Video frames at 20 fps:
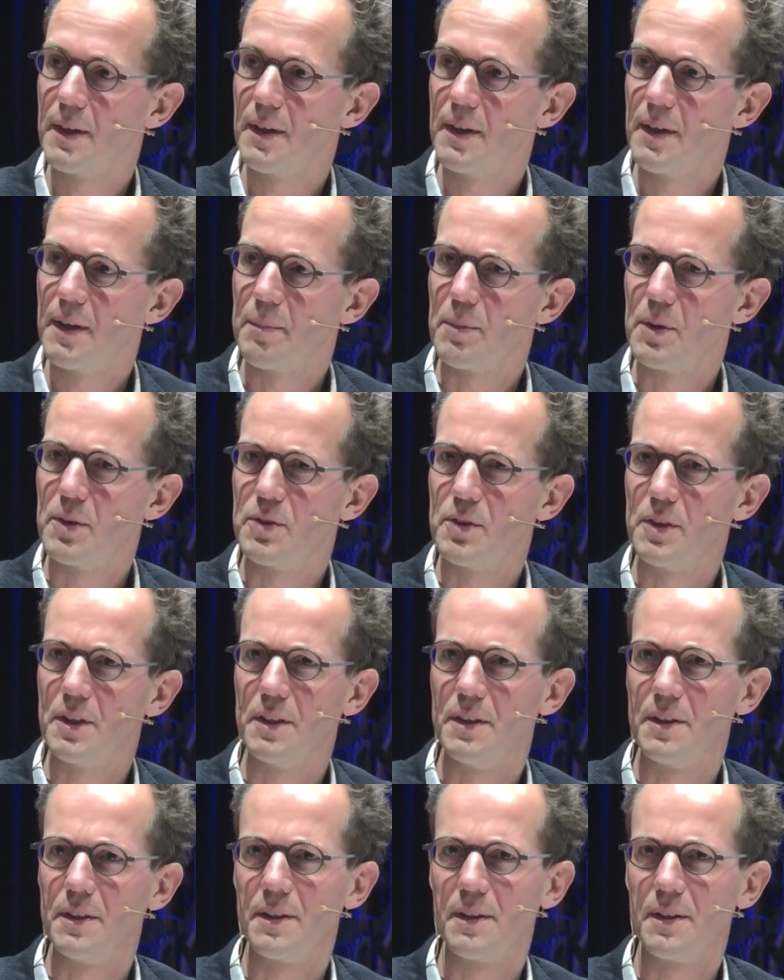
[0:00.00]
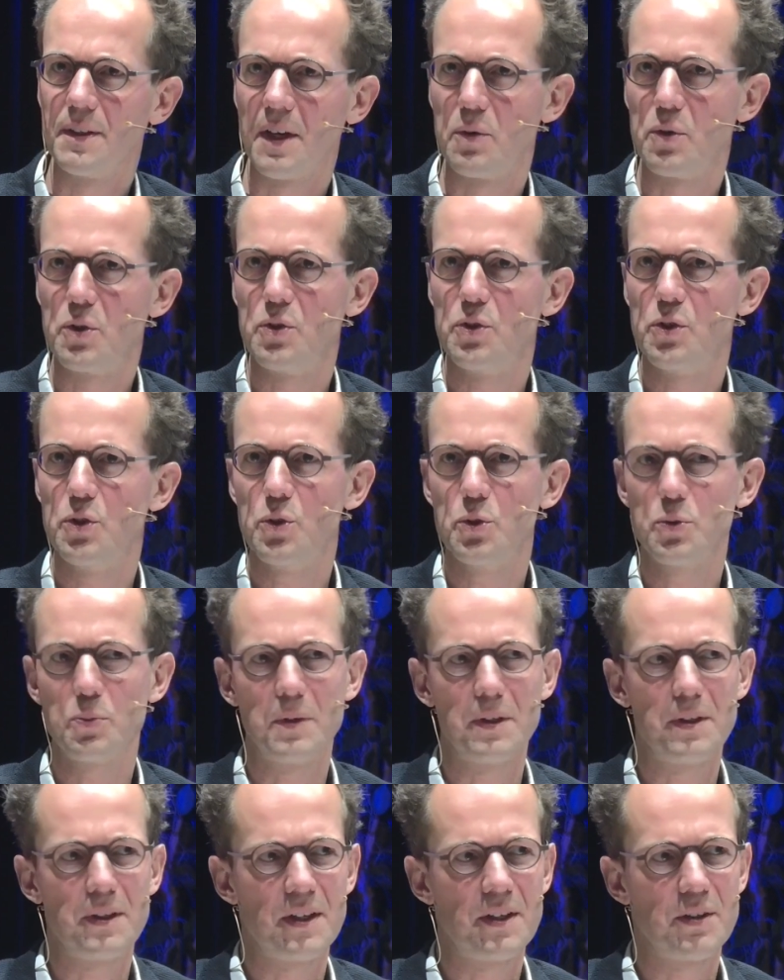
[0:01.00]
but in our news
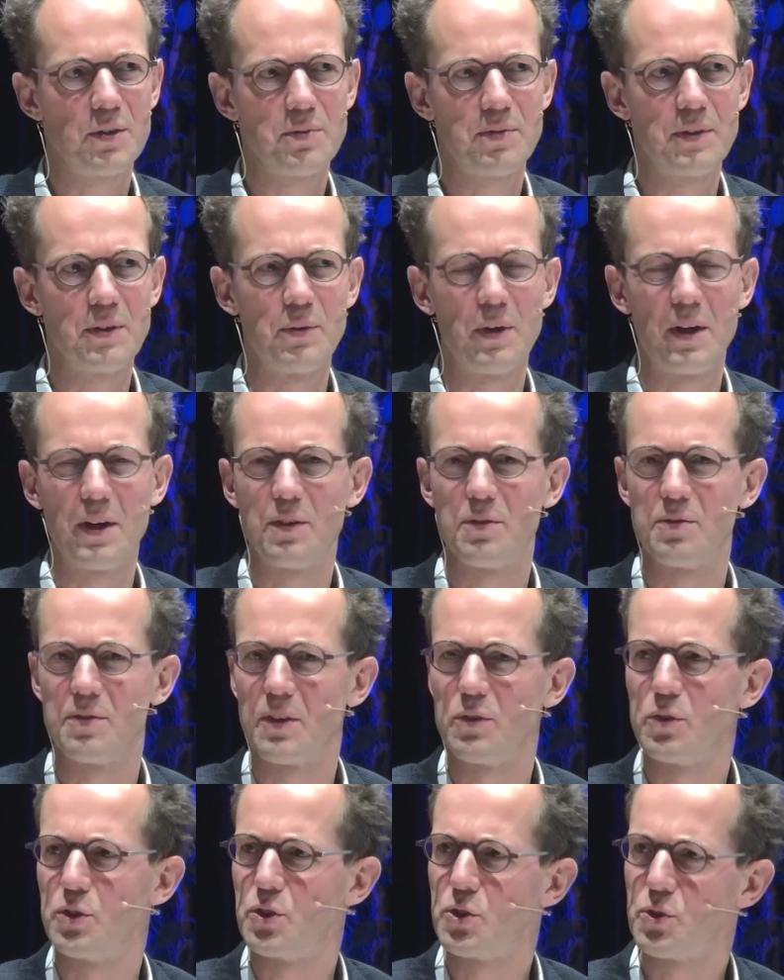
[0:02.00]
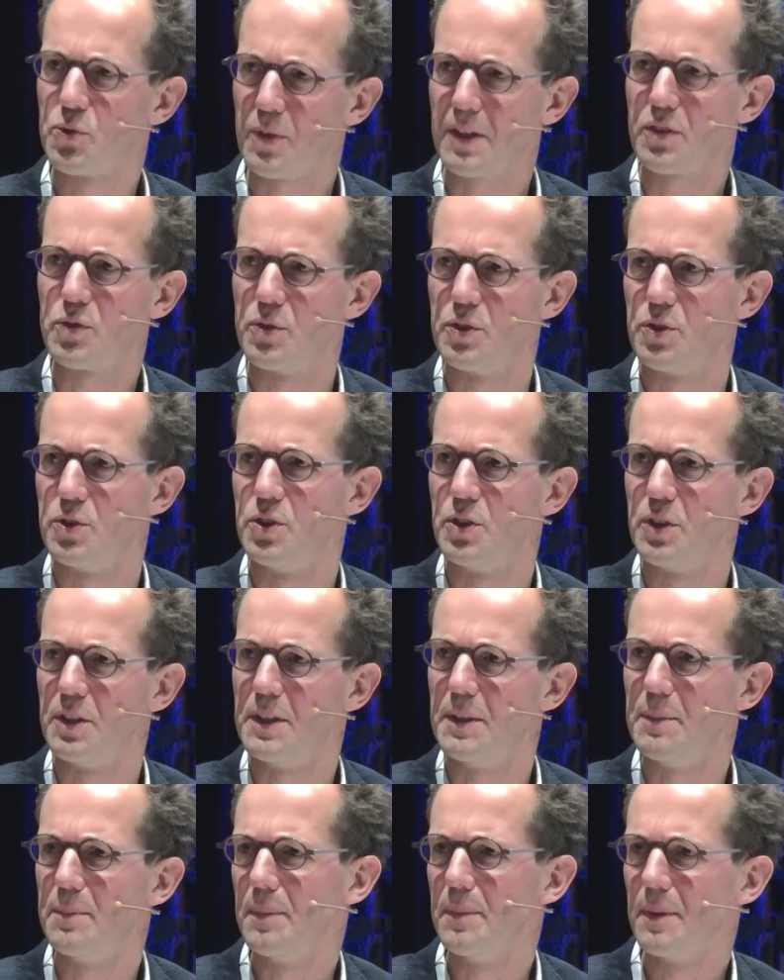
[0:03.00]
we hear of Iran, a very strict
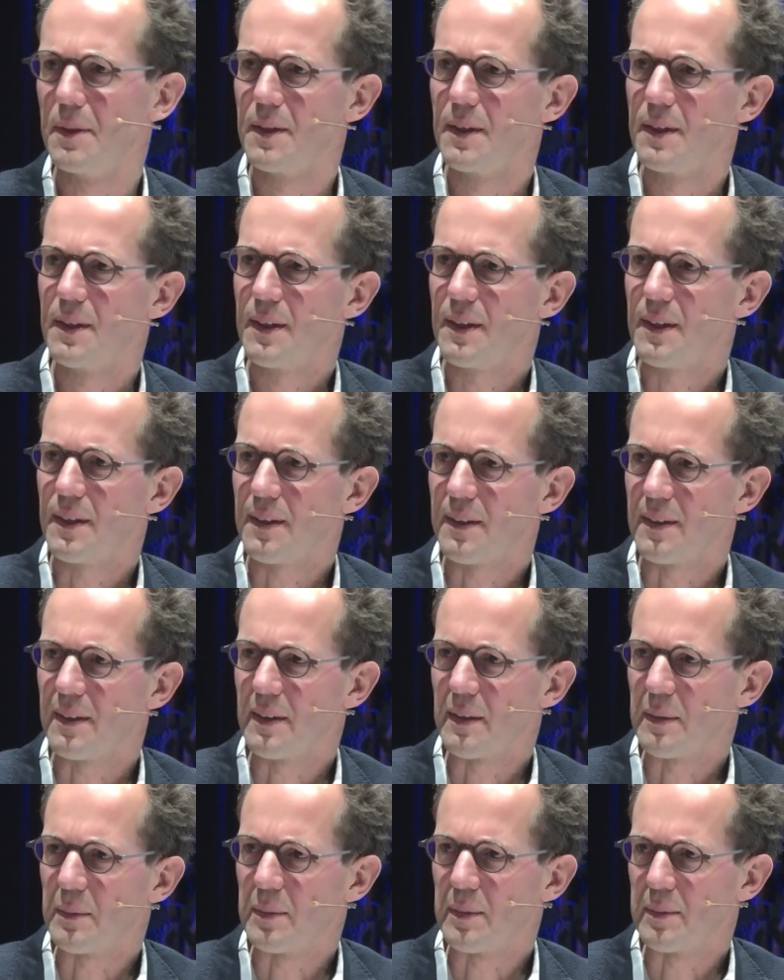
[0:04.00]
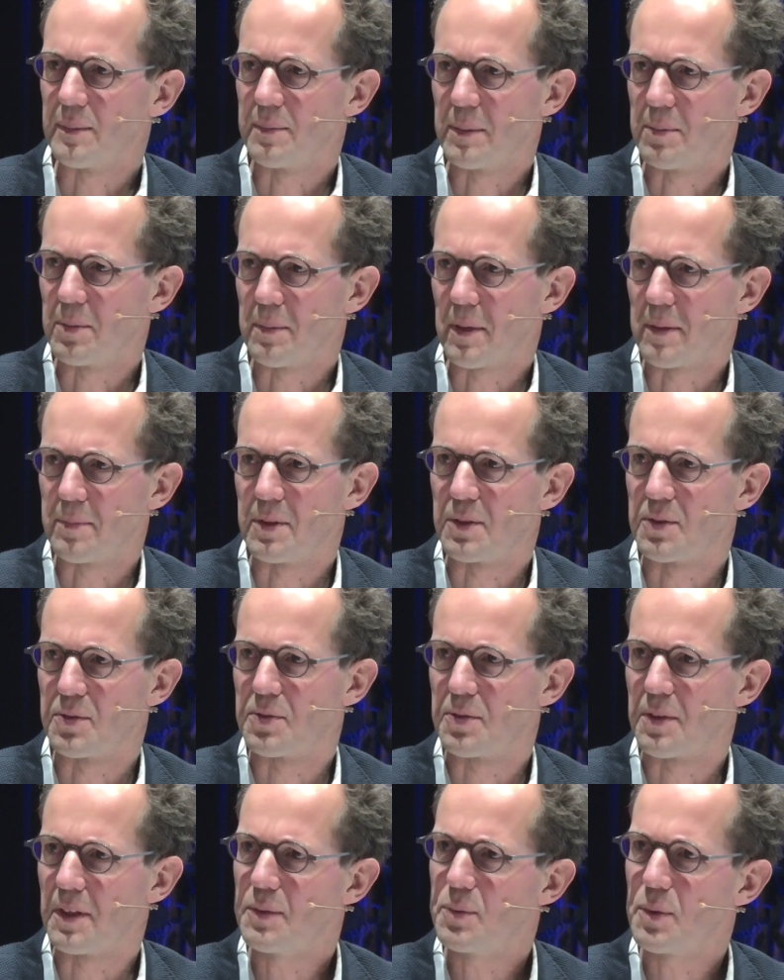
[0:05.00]
regime. Uh, people might be
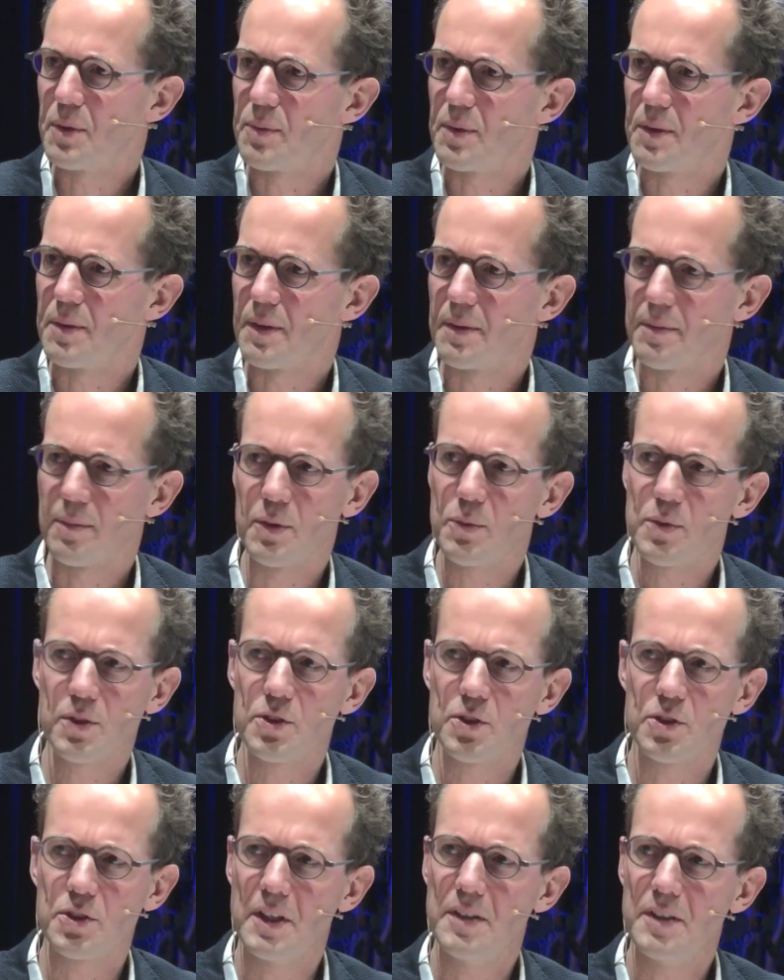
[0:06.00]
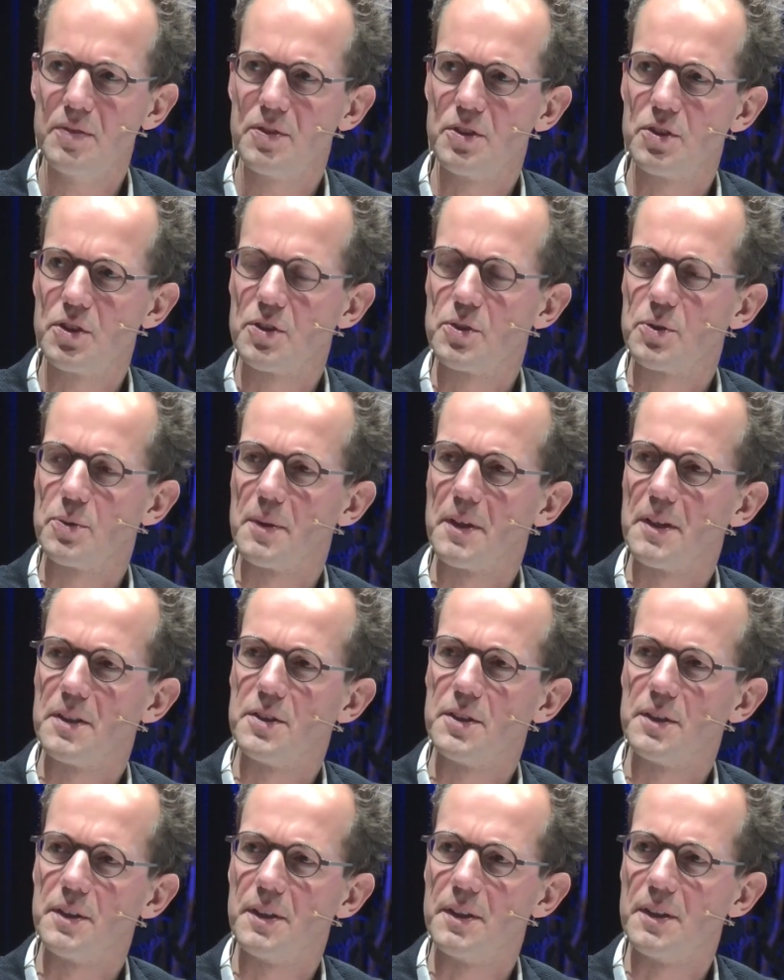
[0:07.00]
afraid. What, what was the safety
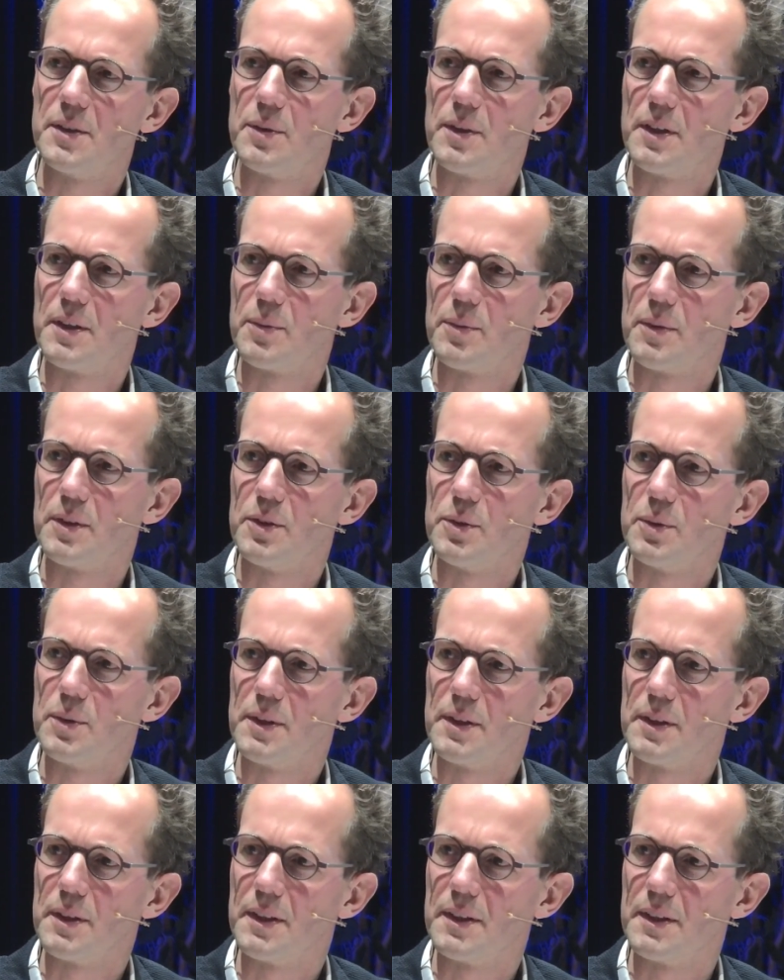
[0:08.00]
situation in Iran when you were there?